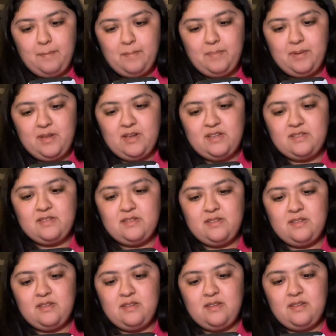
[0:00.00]
Plus,
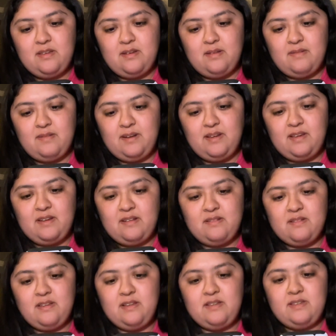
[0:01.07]
um, right now,
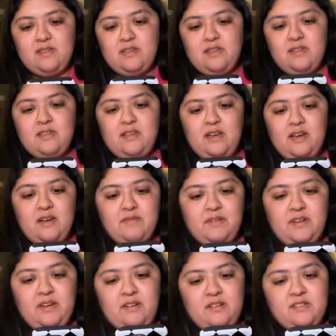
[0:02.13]
this is, they have a
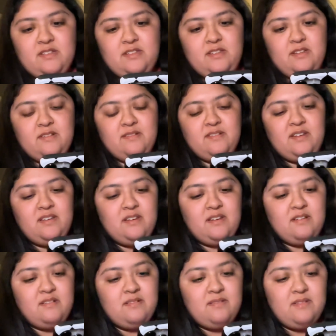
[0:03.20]
huge deal right
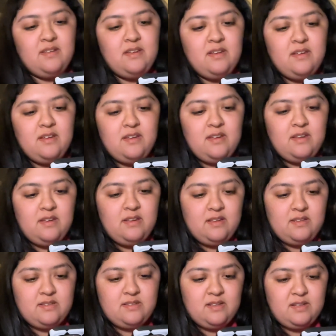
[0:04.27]
now.
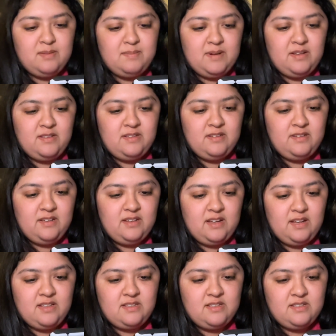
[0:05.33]
It says buy two
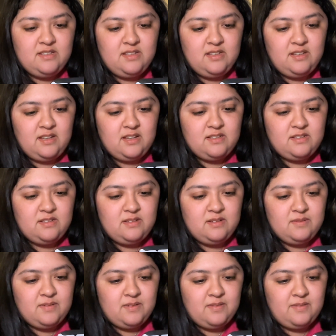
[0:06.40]
cases and get two
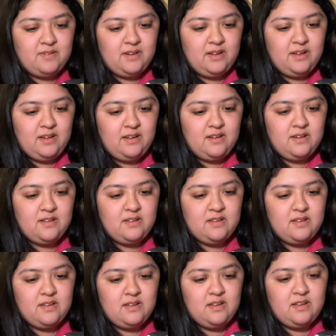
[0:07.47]
for free
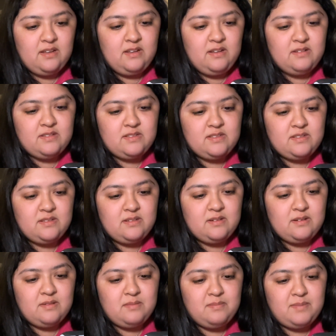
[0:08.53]
and use
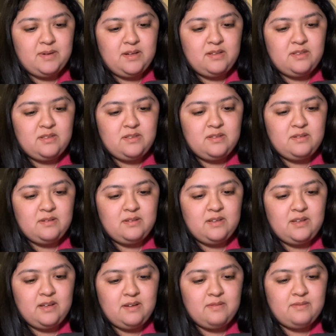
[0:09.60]
code buy two
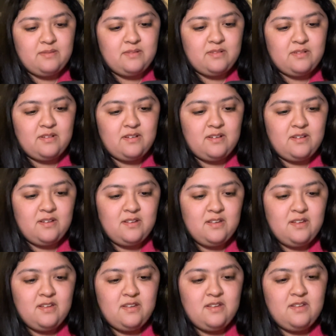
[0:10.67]
get four
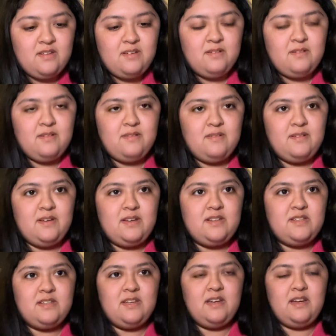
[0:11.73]

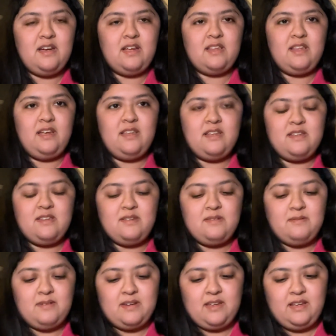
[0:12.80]
which I think that's
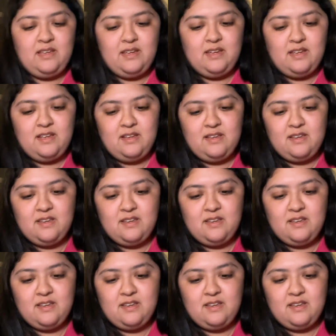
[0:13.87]
what I did.